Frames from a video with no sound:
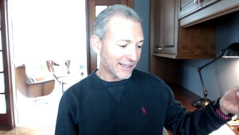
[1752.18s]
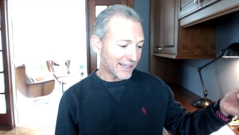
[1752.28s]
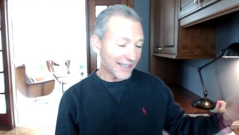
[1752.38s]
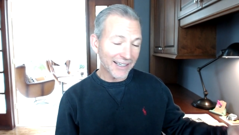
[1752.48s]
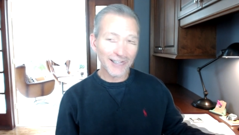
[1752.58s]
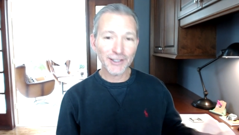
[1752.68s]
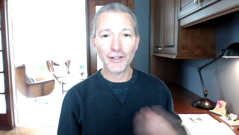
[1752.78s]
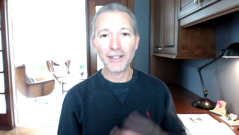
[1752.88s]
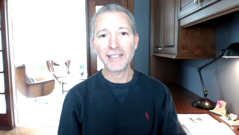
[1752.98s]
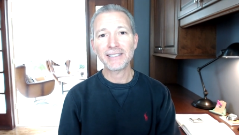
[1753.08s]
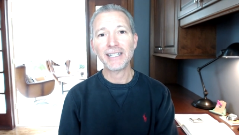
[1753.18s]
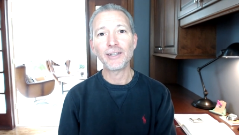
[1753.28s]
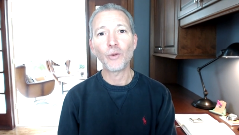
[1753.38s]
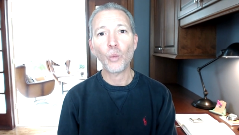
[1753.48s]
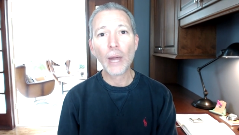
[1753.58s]
it until it's in
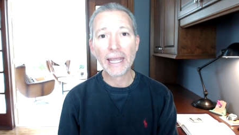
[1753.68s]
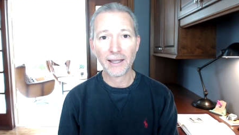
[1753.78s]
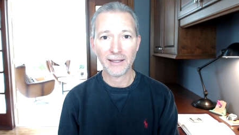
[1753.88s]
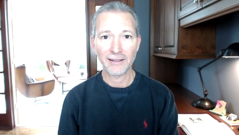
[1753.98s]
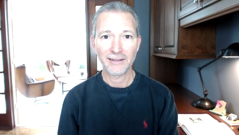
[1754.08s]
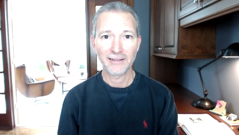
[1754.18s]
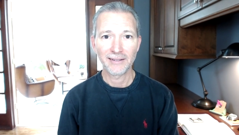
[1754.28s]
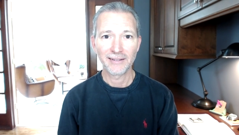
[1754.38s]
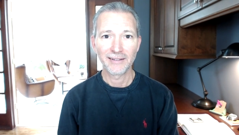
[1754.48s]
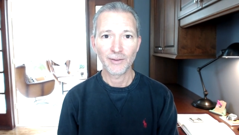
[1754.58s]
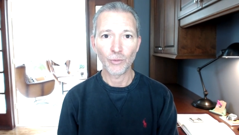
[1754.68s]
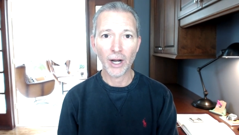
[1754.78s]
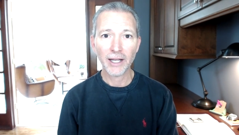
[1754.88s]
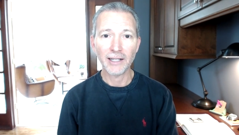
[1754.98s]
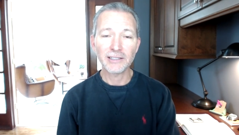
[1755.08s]
the wake,
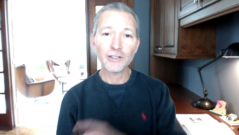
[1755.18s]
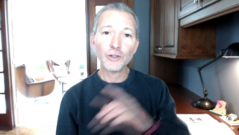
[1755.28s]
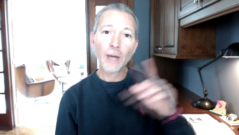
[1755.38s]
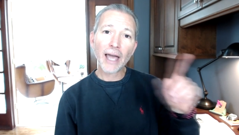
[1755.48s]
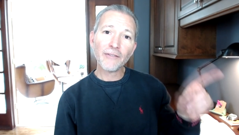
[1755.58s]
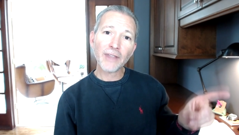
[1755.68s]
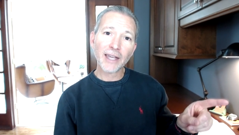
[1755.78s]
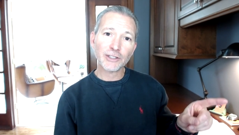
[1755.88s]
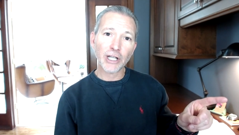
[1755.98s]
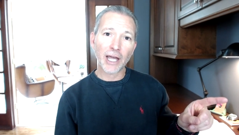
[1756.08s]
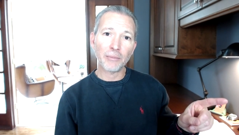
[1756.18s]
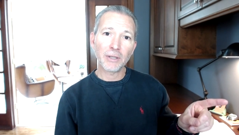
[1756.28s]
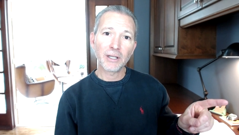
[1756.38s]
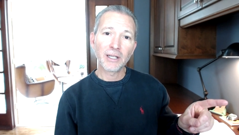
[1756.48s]
right? Until you have that job.